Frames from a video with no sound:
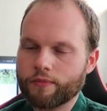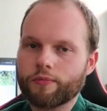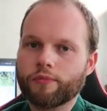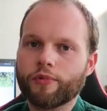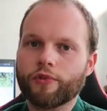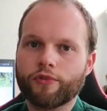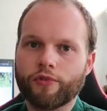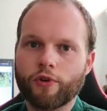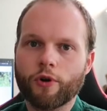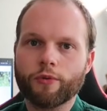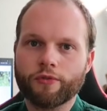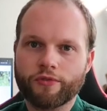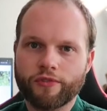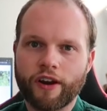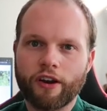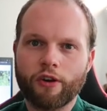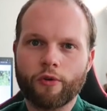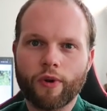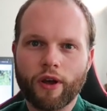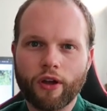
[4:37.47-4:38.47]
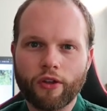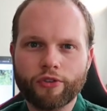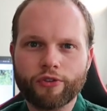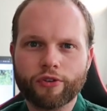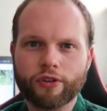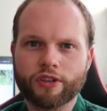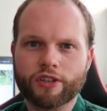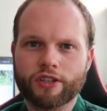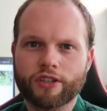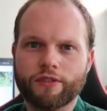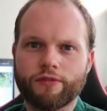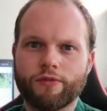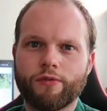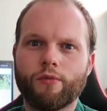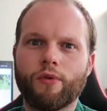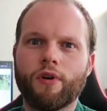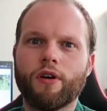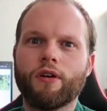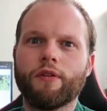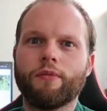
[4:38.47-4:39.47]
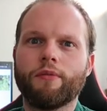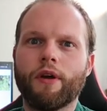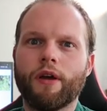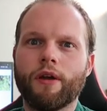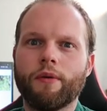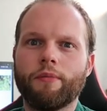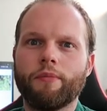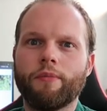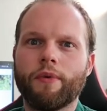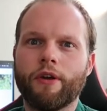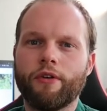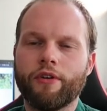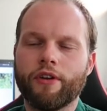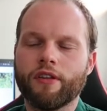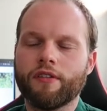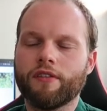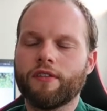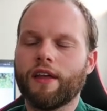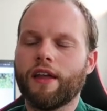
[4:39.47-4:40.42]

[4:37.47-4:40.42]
performed very well during the Civil War uh, period,